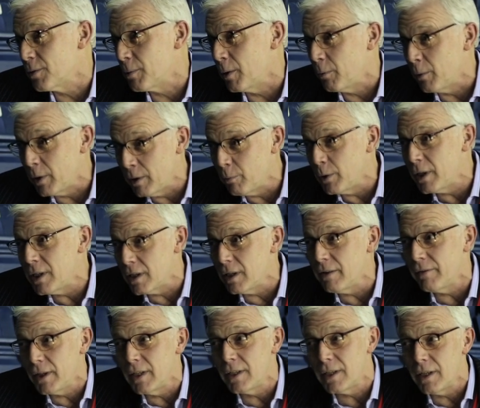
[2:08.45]
We
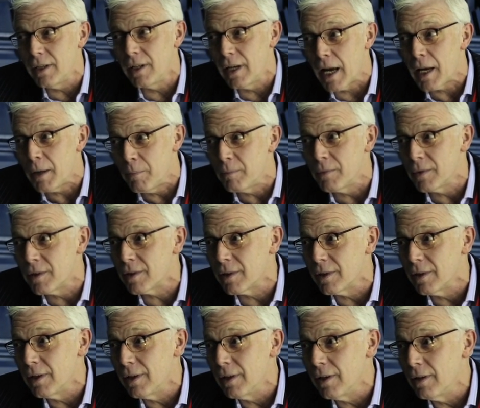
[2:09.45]
DVD games
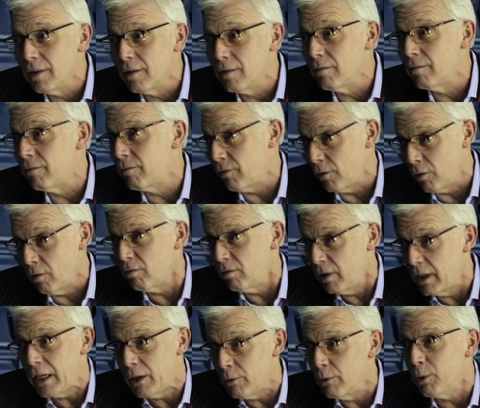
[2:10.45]
for
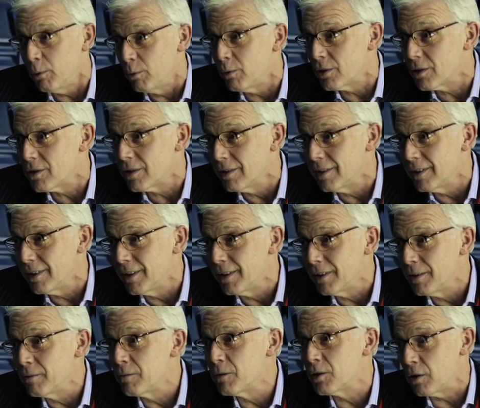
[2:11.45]
league rules.
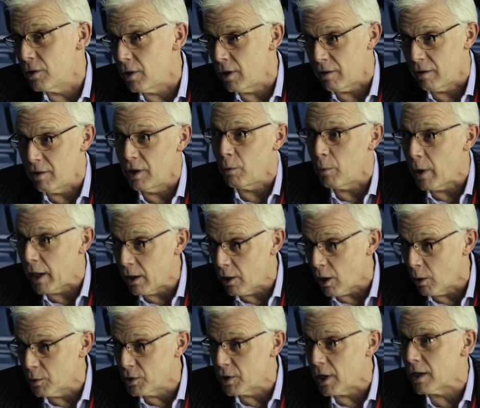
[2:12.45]
So that the away
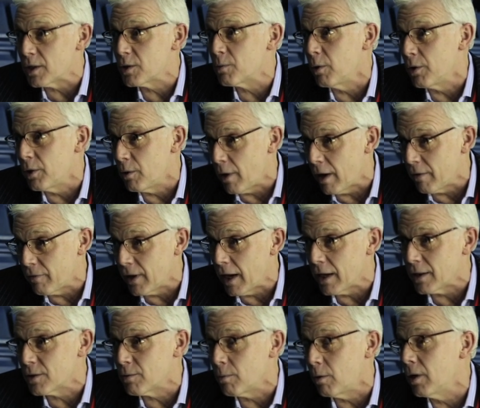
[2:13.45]
coach gets one, the ref
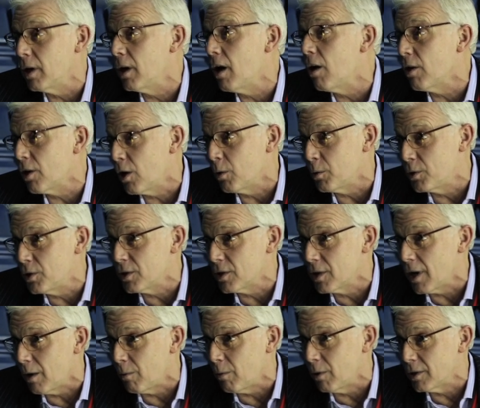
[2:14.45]
gets one, and our coaches
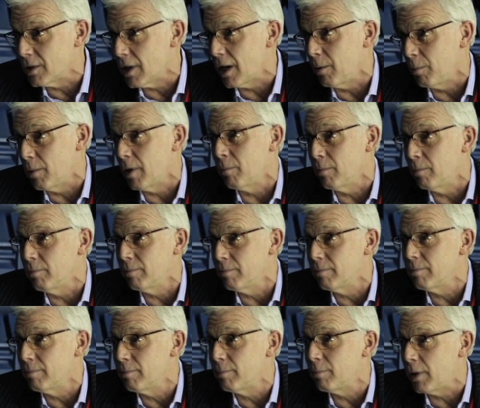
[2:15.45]
get one to help them
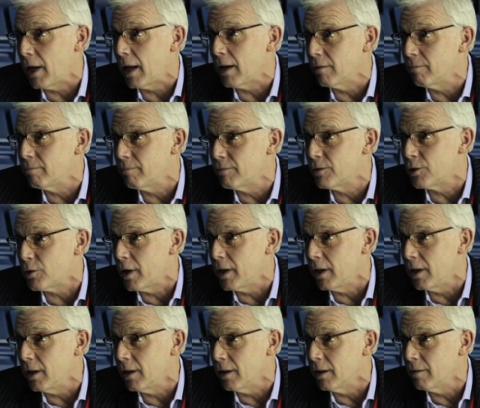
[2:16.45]
plan
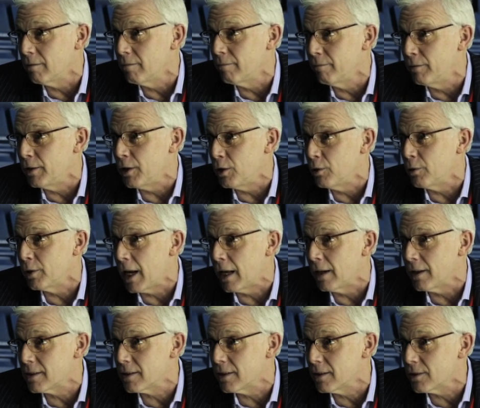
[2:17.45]
training and video
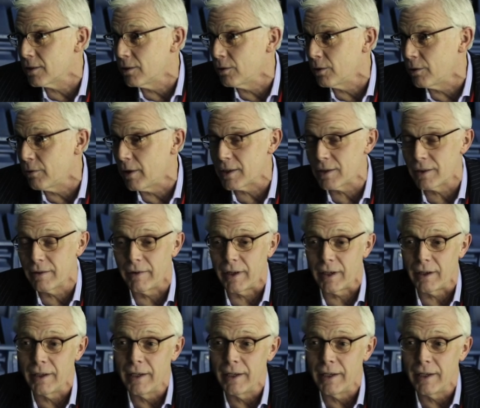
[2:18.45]
analysis and all the rest of it.